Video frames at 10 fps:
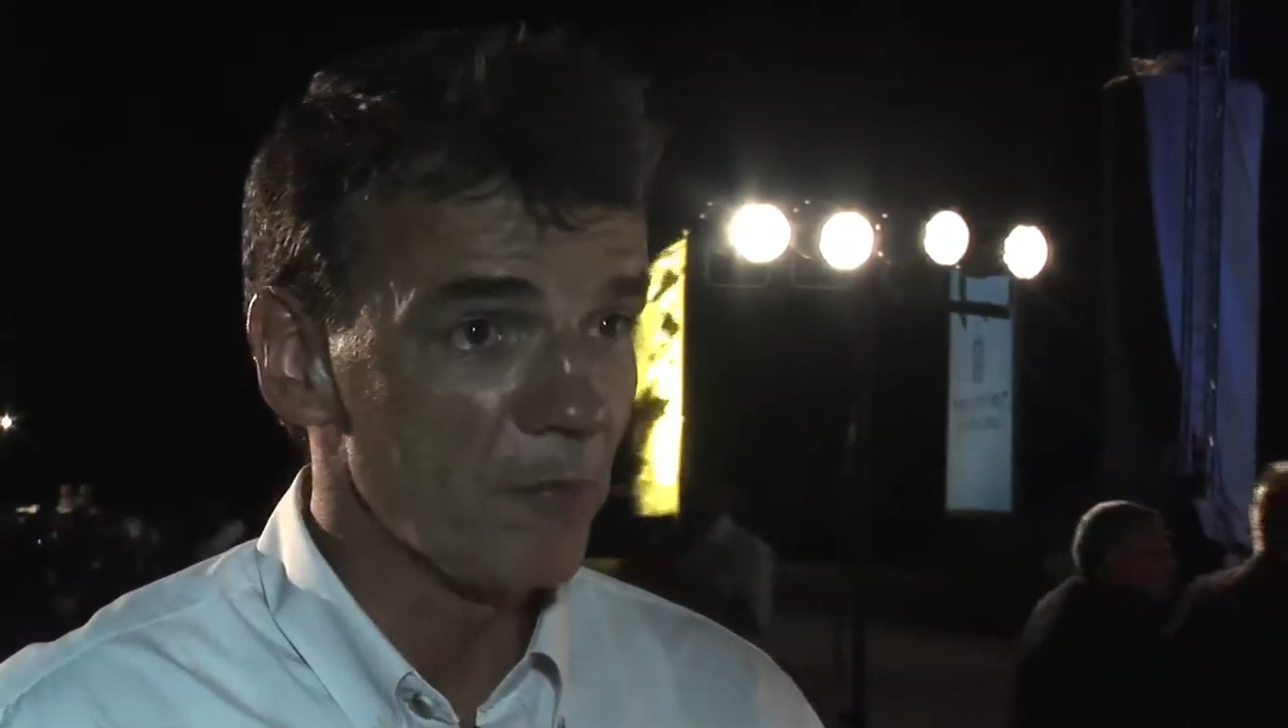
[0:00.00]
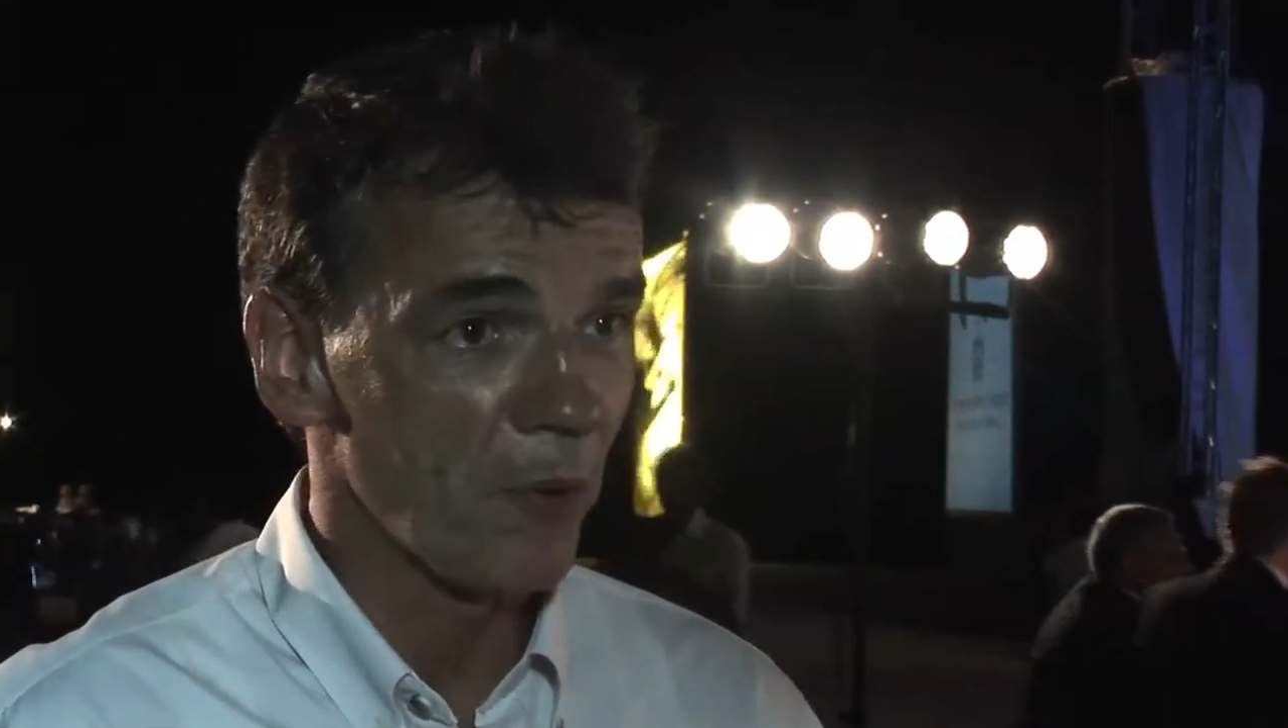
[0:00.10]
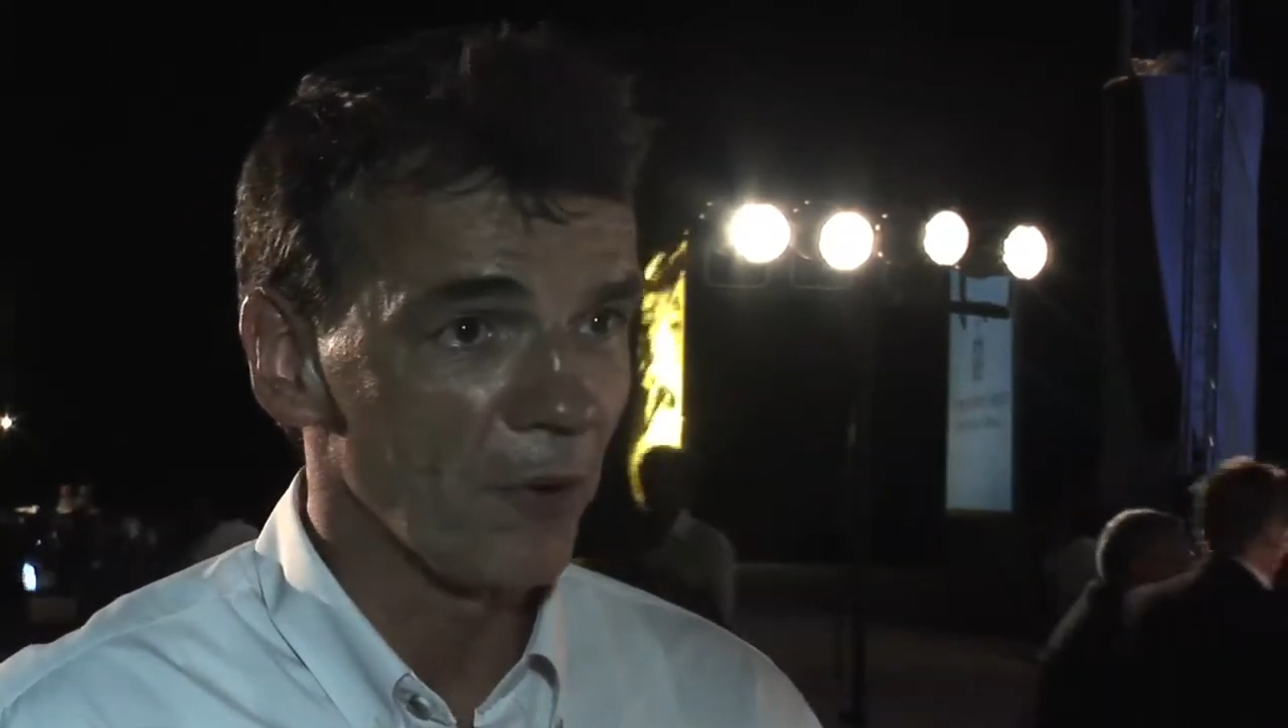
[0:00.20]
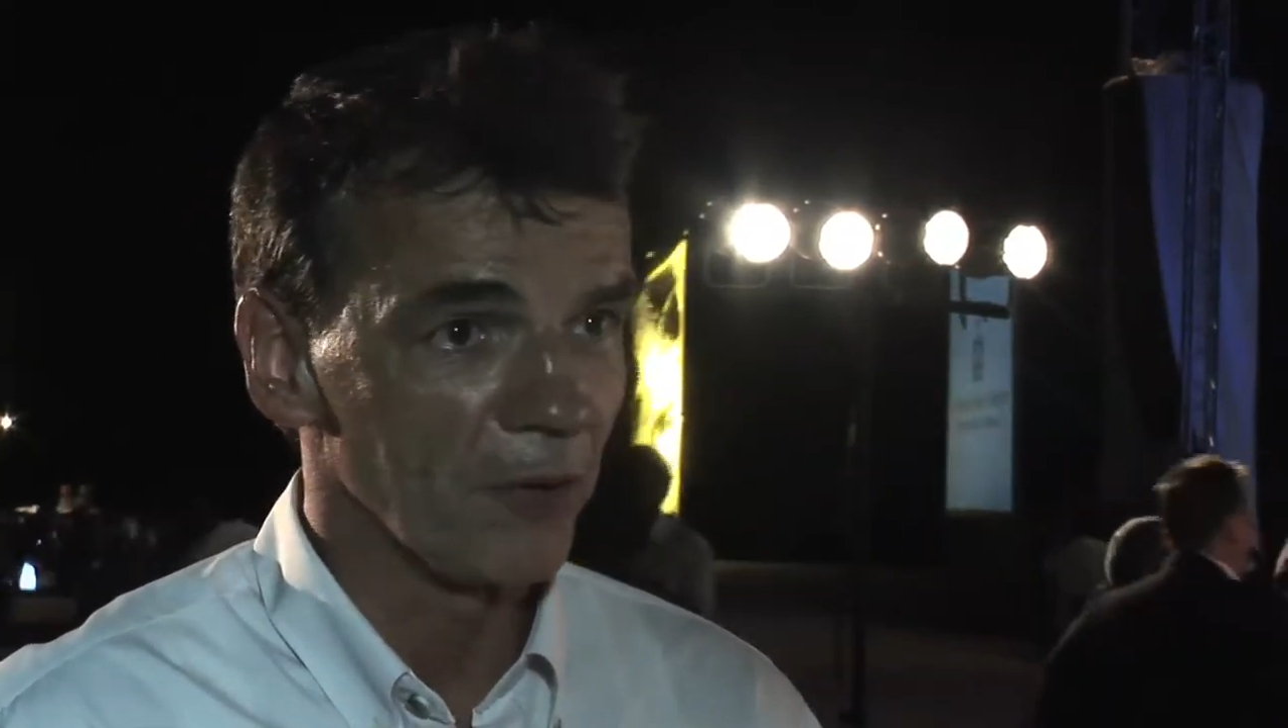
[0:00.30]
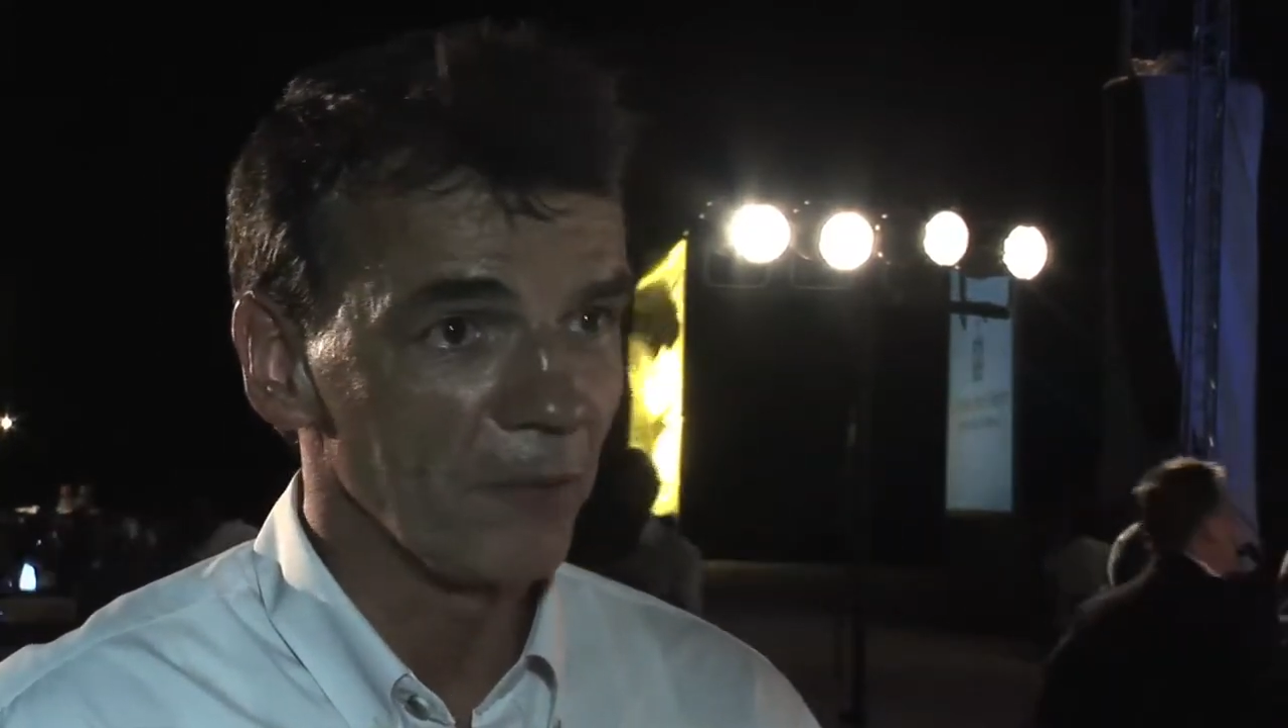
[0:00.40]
proud,